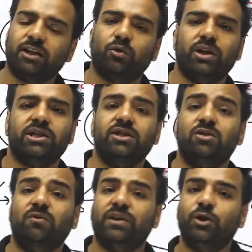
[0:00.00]
questions
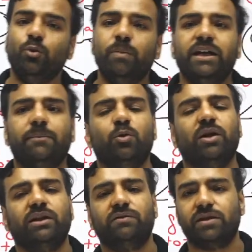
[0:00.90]
of human
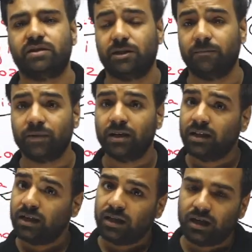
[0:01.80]
reproductive system
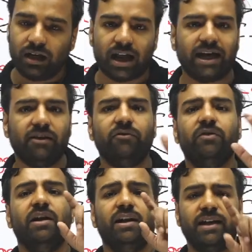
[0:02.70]
live
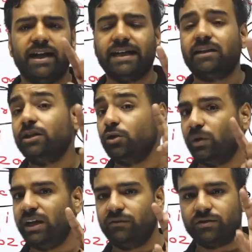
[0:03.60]
at
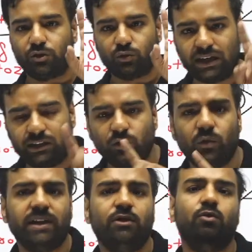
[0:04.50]
12. So 12 to
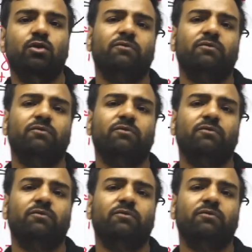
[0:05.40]
1, do not